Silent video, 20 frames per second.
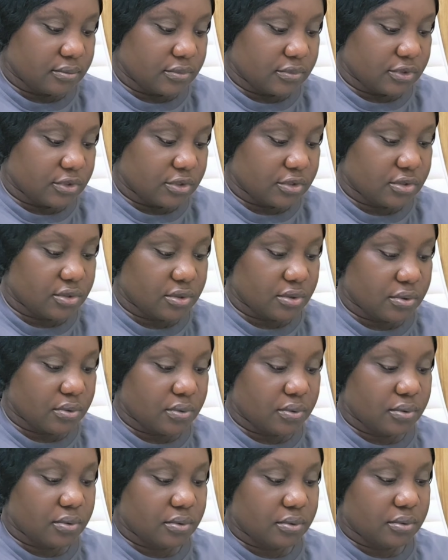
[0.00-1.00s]
So
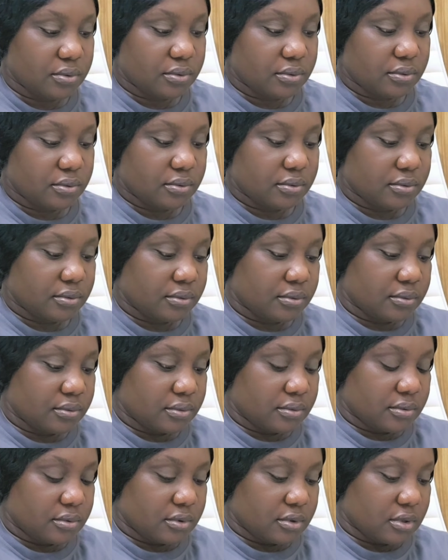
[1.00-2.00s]

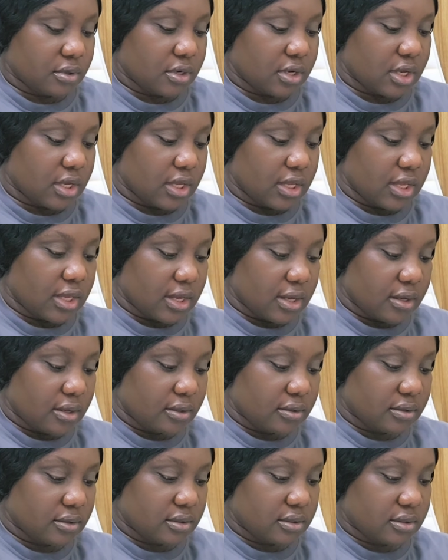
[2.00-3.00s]
okay,
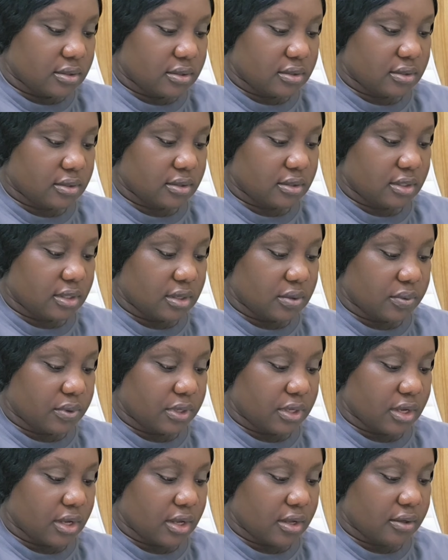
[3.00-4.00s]
yes, here we
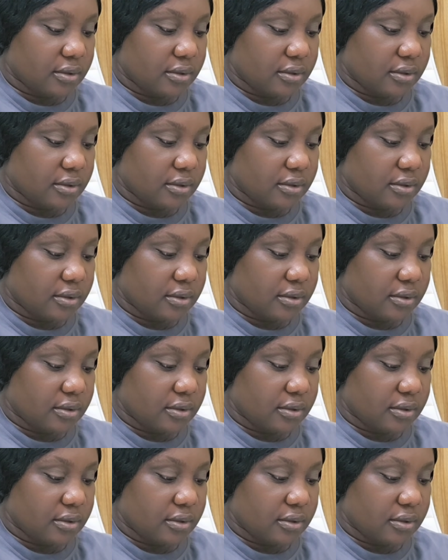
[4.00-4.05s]
are.